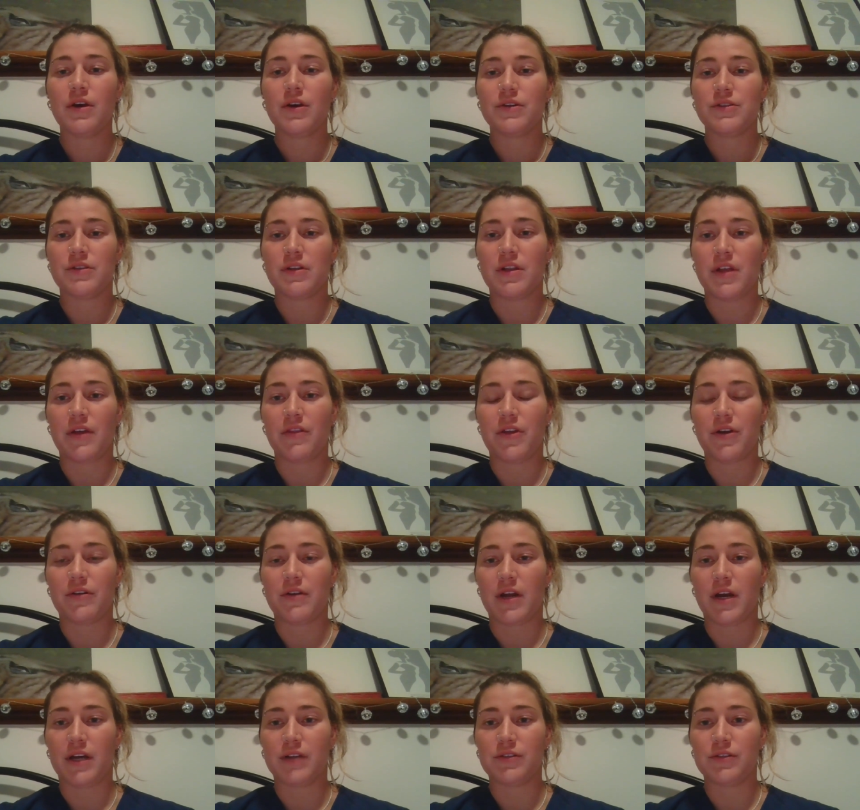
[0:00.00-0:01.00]
so that they're
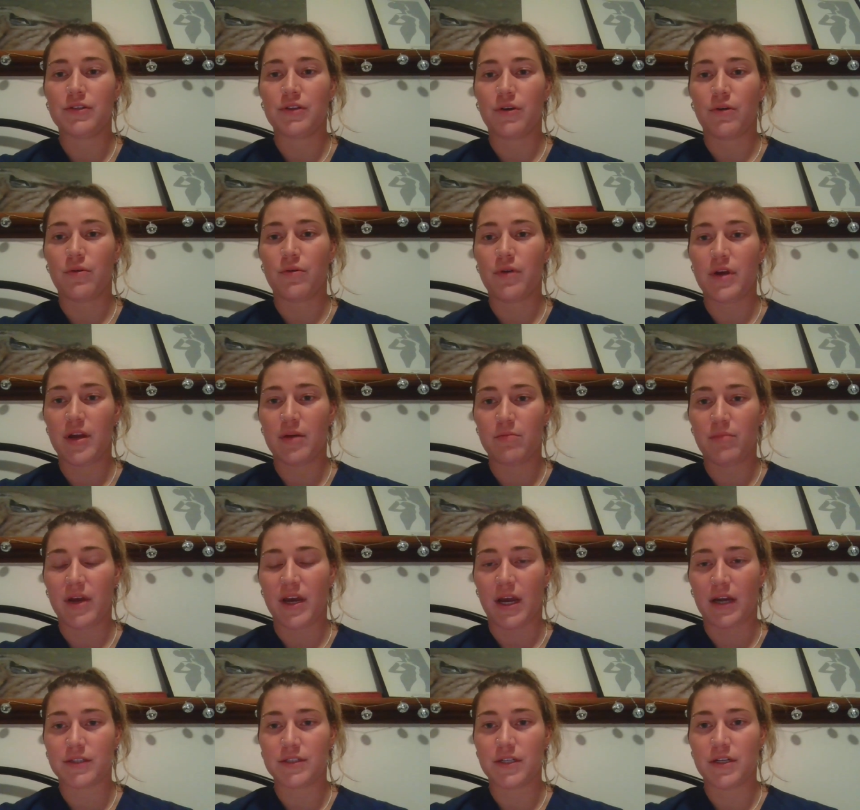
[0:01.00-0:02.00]
not so
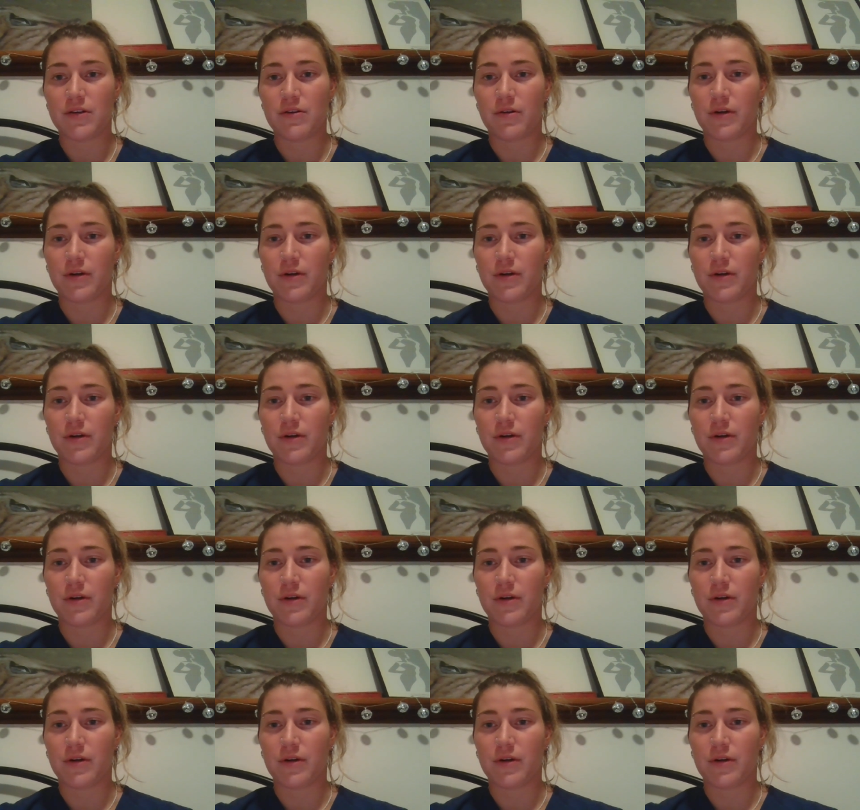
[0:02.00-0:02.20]
impacted